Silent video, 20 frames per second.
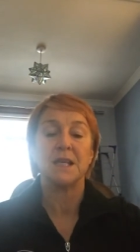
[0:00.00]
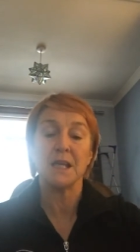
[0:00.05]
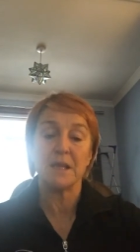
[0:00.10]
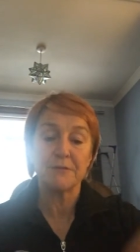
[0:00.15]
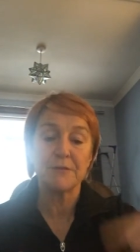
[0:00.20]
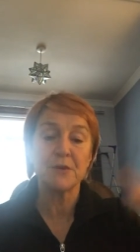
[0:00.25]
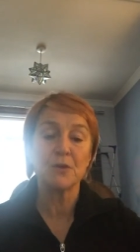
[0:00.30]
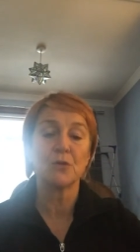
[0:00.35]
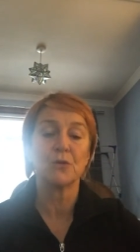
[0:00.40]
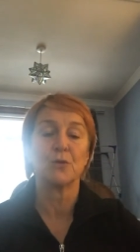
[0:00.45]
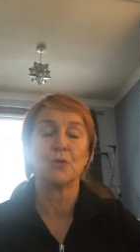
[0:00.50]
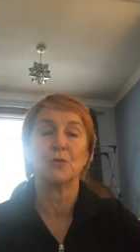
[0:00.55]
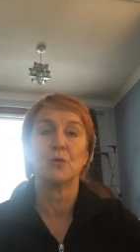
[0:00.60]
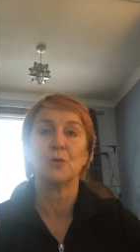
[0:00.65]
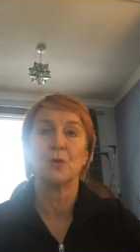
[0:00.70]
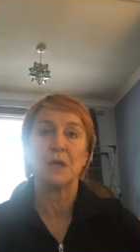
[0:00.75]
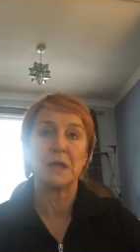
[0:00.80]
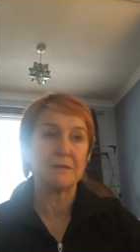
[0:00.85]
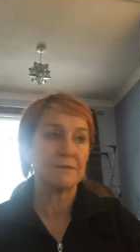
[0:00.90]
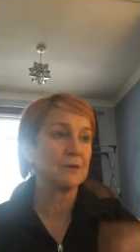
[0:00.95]
Even
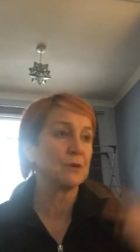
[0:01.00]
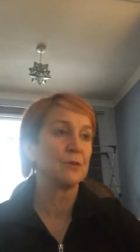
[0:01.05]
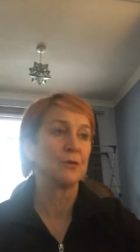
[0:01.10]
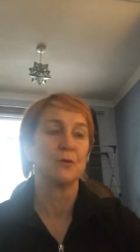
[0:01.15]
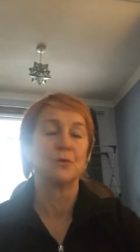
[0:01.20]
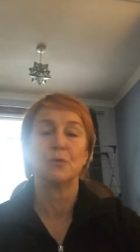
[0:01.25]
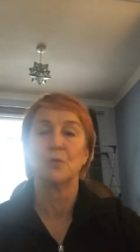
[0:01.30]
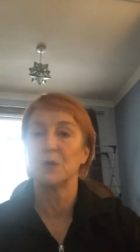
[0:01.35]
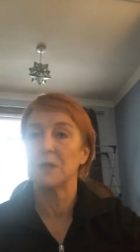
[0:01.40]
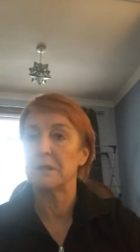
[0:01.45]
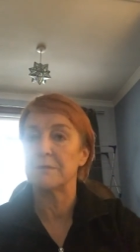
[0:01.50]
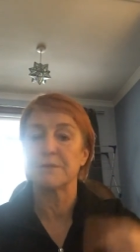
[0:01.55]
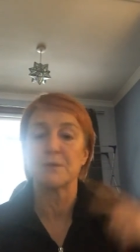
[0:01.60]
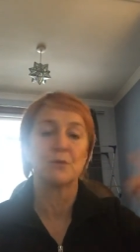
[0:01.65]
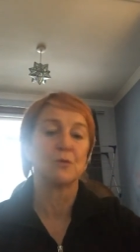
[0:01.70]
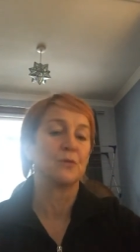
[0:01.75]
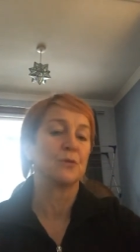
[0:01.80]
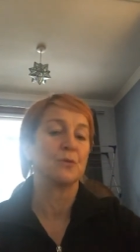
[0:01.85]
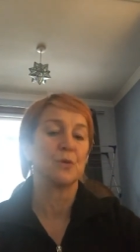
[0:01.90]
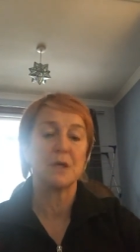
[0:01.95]
although, even although, even
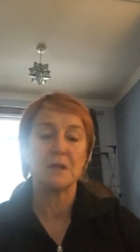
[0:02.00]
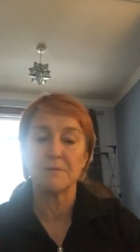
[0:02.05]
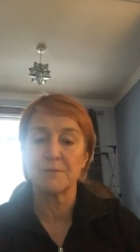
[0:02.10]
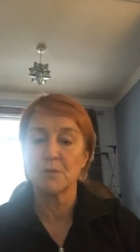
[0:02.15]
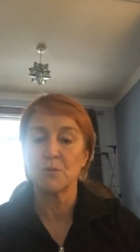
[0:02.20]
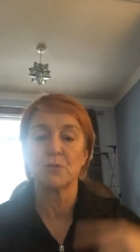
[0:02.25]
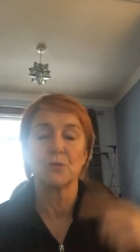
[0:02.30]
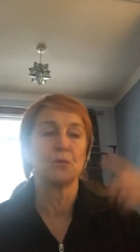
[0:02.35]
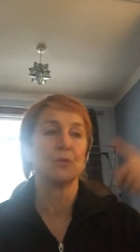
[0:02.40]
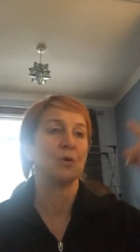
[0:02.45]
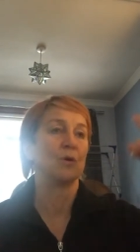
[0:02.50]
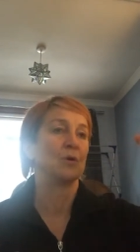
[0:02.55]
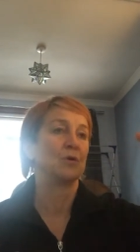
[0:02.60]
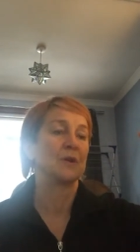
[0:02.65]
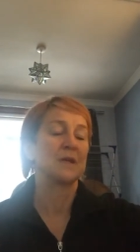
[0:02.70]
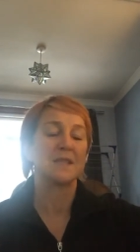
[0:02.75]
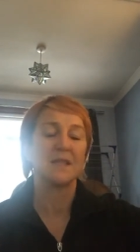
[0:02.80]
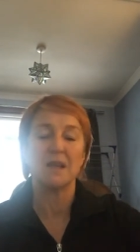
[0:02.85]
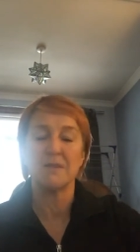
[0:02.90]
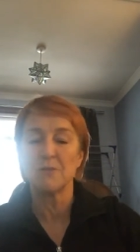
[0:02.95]
although, even although all
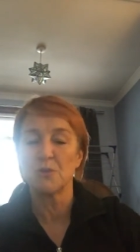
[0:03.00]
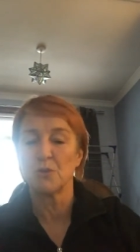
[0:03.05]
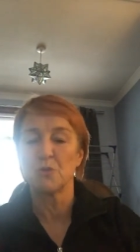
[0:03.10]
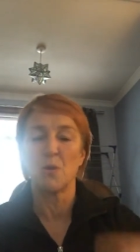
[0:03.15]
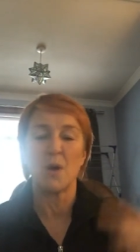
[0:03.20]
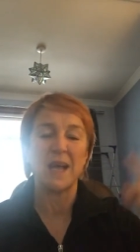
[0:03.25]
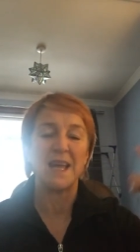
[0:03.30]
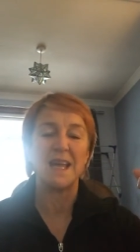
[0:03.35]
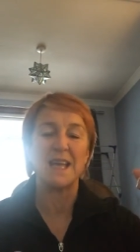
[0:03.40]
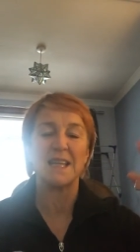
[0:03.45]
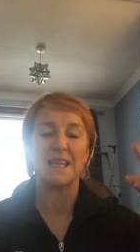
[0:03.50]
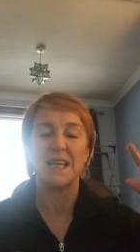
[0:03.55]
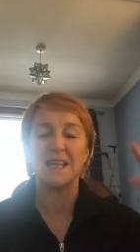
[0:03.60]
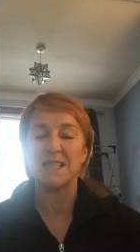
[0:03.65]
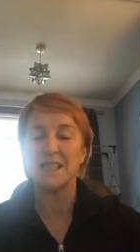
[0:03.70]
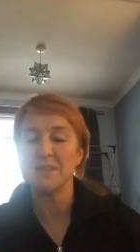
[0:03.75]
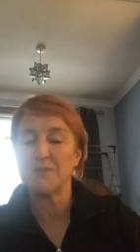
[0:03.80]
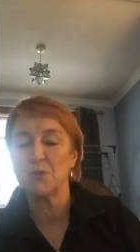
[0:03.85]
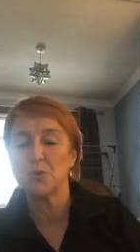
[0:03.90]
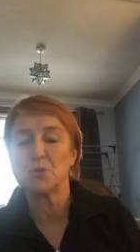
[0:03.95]
this, even although I hate
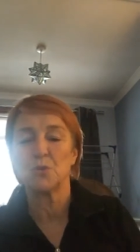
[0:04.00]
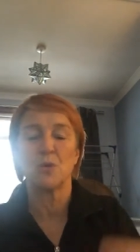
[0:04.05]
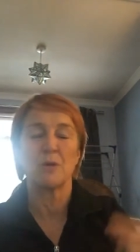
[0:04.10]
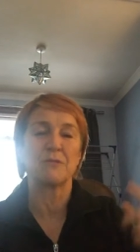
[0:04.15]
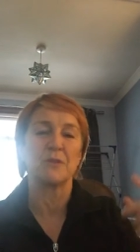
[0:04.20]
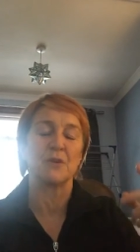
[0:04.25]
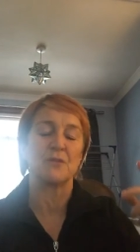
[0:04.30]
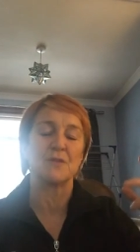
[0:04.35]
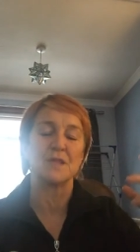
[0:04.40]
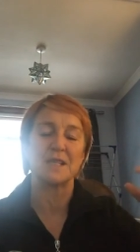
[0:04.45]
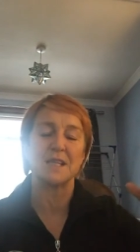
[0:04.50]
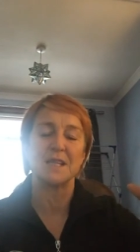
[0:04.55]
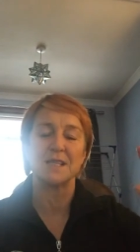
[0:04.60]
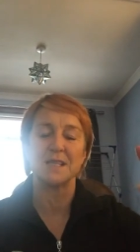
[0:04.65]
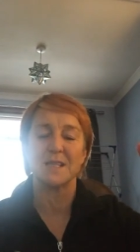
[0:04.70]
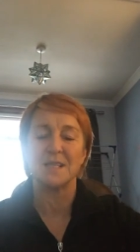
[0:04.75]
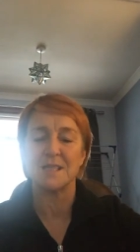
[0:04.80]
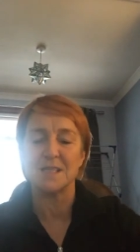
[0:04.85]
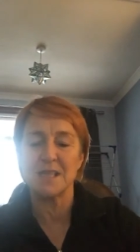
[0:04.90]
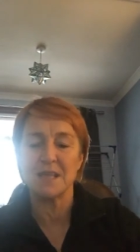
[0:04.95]
this, even although I've got
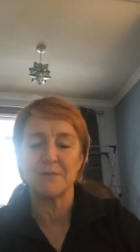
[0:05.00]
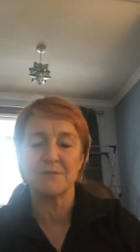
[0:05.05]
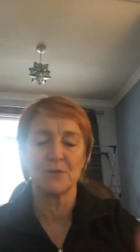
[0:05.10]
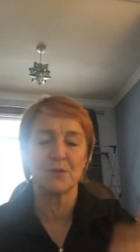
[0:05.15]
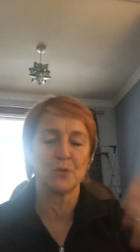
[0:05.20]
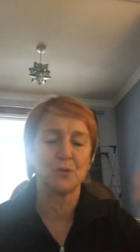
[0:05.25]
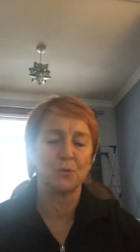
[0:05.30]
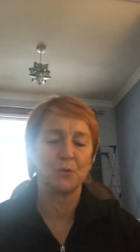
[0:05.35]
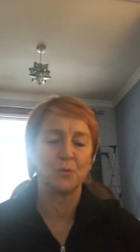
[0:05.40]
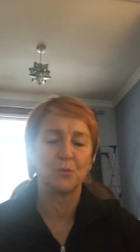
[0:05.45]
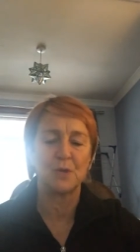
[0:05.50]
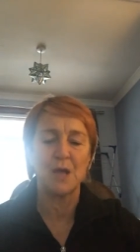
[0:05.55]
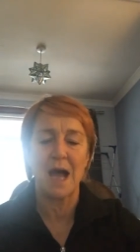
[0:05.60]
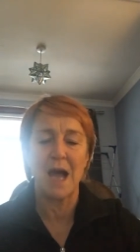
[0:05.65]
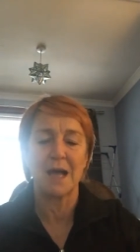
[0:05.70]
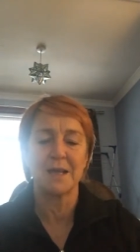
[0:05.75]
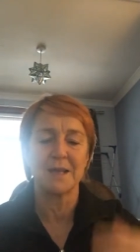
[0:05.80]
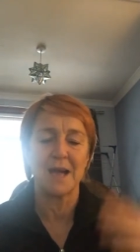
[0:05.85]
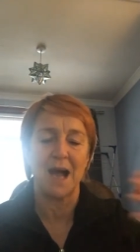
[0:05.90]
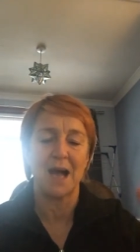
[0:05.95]
resistance, even although
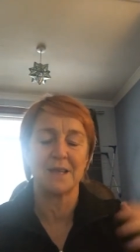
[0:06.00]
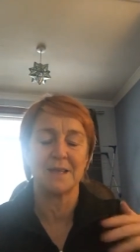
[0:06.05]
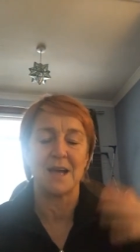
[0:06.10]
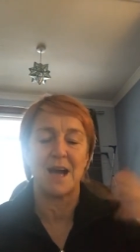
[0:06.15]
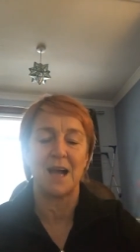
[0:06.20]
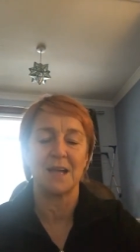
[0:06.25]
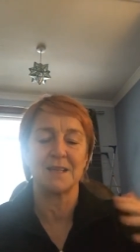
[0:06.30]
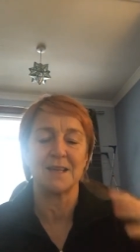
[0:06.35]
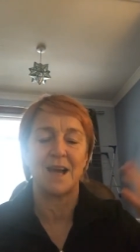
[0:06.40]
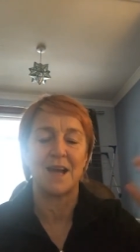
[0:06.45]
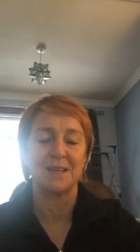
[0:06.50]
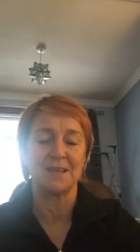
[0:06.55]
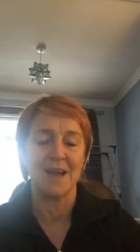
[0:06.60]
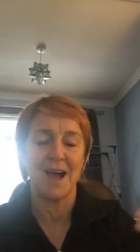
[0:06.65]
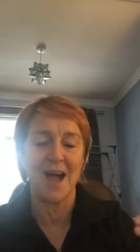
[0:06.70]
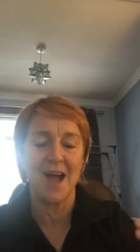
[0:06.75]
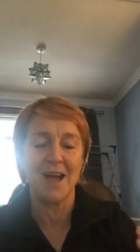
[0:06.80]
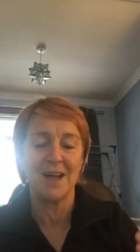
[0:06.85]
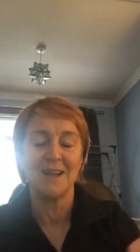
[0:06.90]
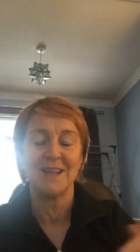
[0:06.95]
yeah, yeah, yeah, yeah,
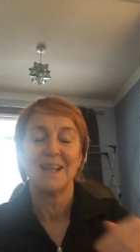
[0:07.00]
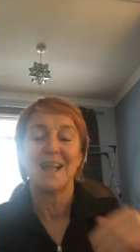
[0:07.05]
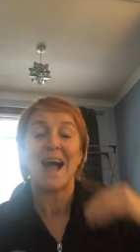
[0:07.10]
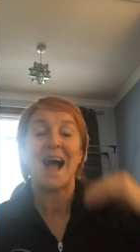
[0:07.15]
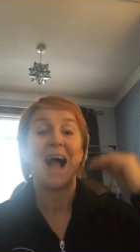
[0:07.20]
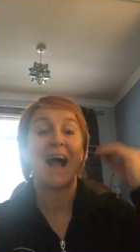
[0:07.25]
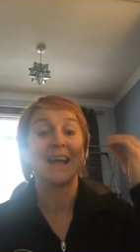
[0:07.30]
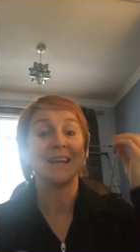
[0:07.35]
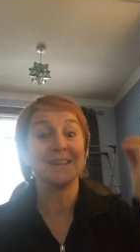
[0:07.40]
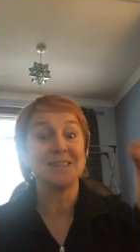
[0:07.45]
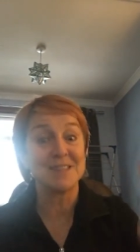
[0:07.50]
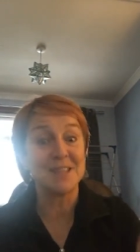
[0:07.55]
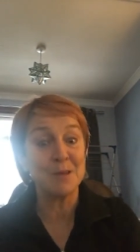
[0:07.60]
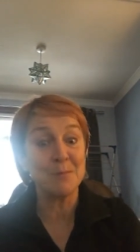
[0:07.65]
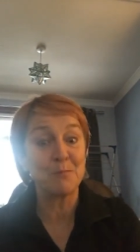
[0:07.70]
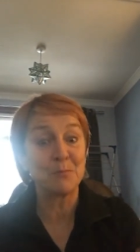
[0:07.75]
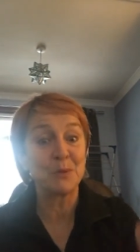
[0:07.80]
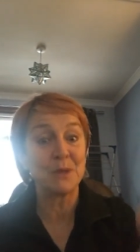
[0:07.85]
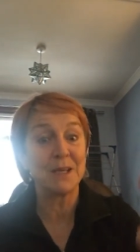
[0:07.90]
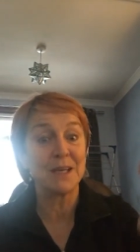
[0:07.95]
yeah, I
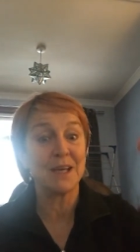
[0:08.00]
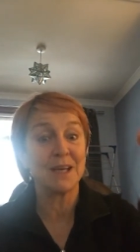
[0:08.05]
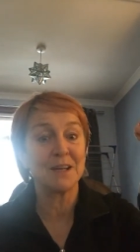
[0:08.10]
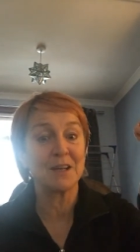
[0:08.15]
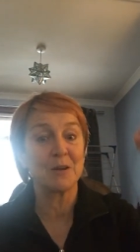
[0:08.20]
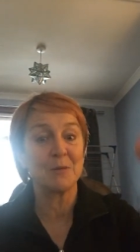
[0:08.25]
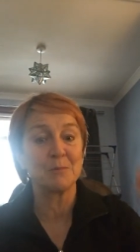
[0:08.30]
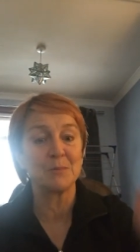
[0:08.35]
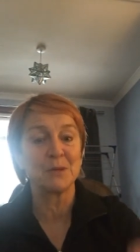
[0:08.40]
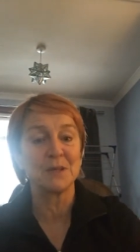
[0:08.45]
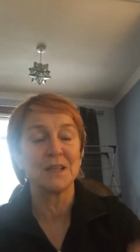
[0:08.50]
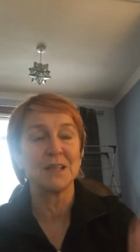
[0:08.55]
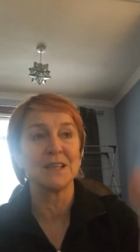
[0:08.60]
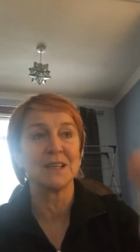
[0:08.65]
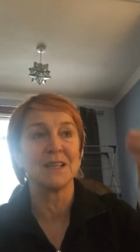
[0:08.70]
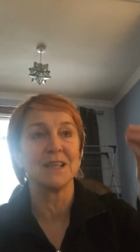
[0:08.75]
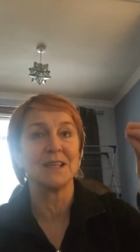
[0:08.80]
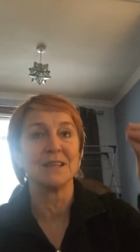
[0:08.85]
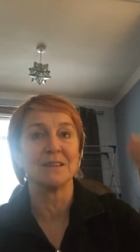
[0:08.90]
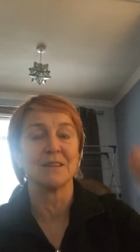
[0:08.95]
deeply and
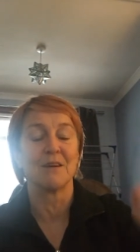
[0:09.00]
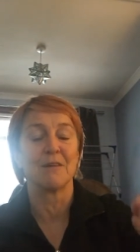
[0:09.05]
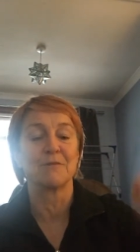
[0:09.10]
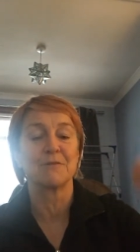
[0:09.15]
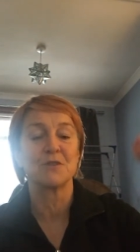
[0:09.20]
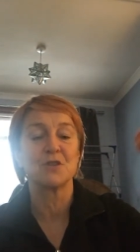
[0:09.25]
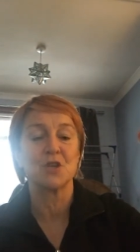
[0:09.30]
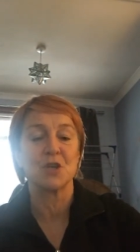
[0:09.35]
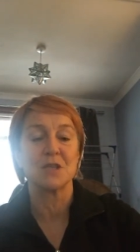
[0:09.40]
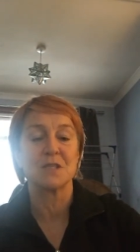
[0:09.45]
completely love,